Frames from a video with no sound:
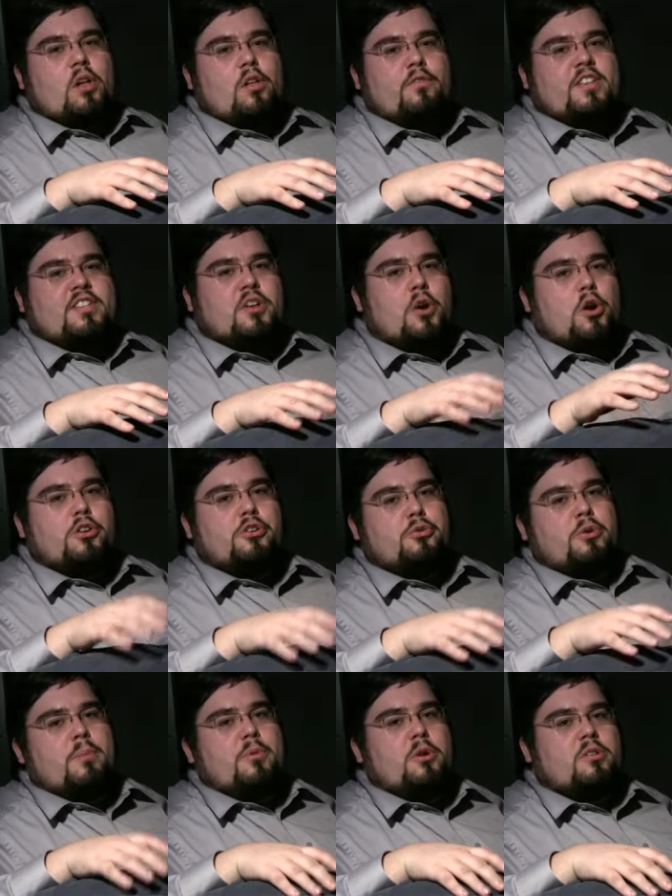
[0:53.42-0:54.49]
all of these hardened
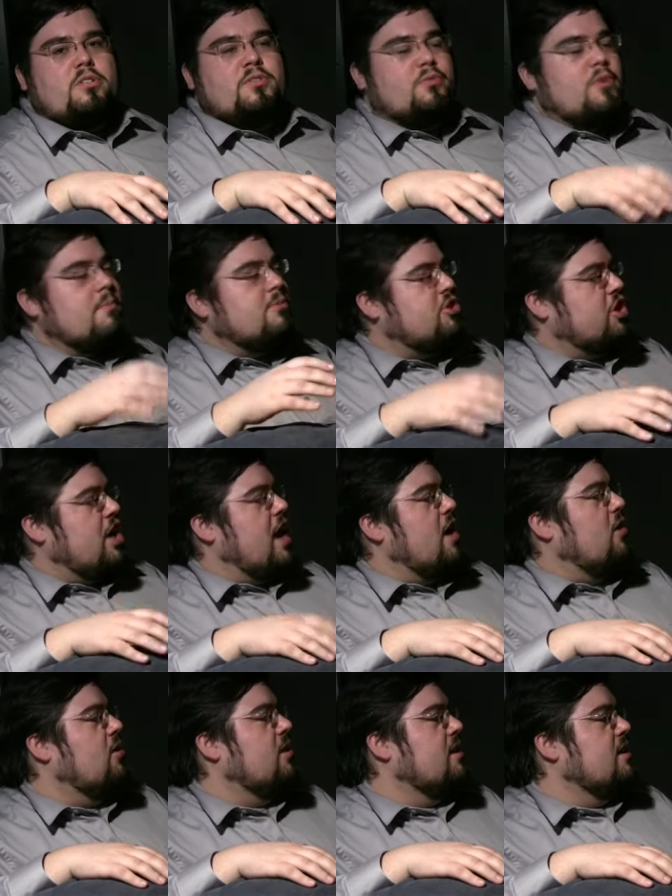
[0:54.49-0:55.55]
criminals from
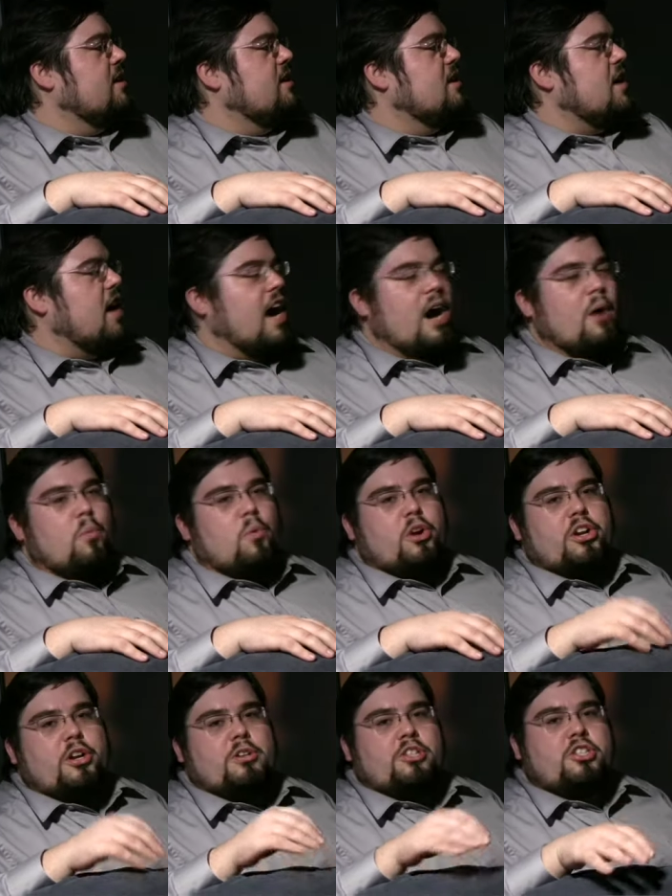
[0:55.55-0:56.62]
jail, we're
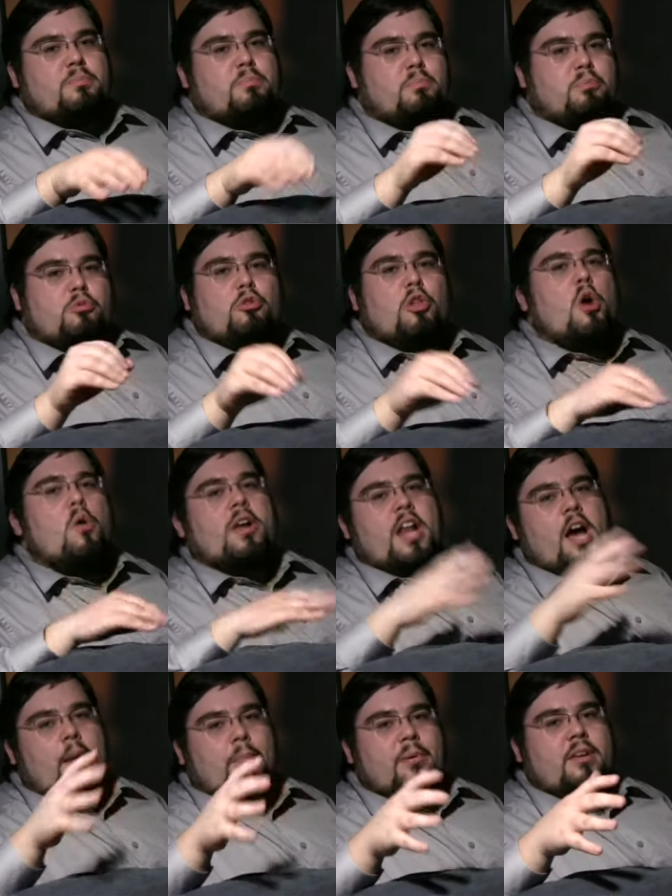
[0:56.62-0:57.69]
gonna just blow it
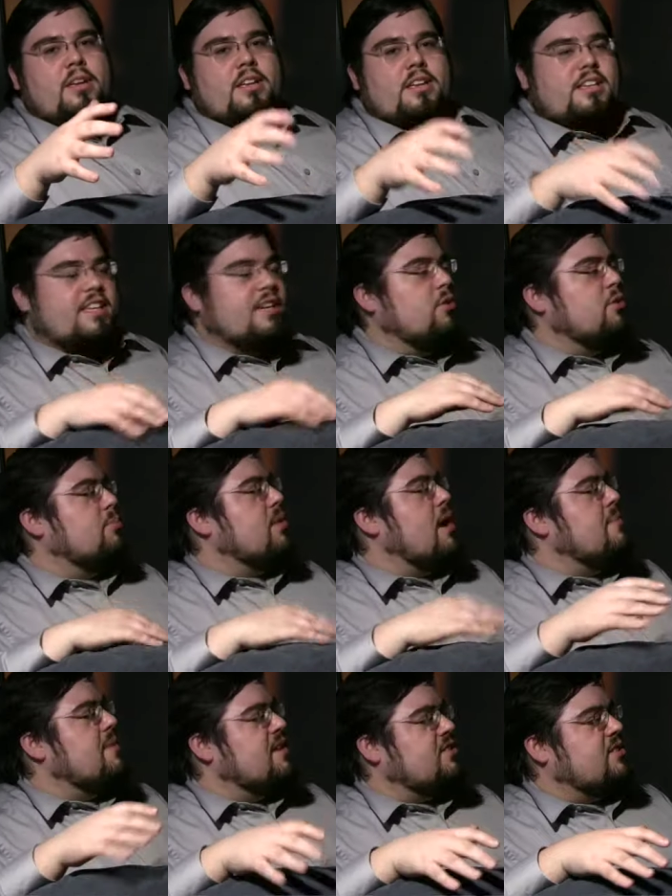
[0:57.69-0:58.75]
up, kill the
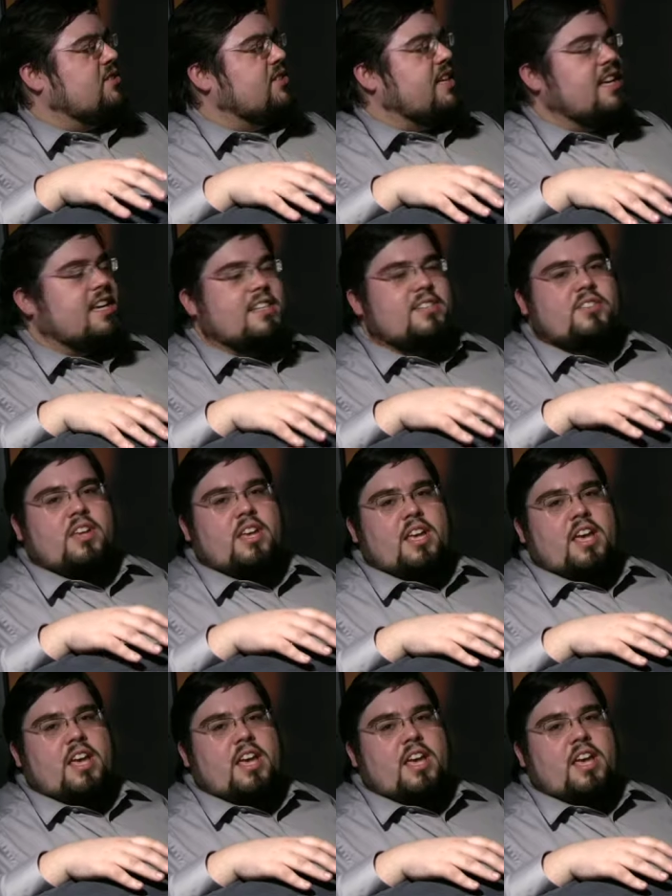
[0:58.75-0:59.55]
Prime Minister's kids,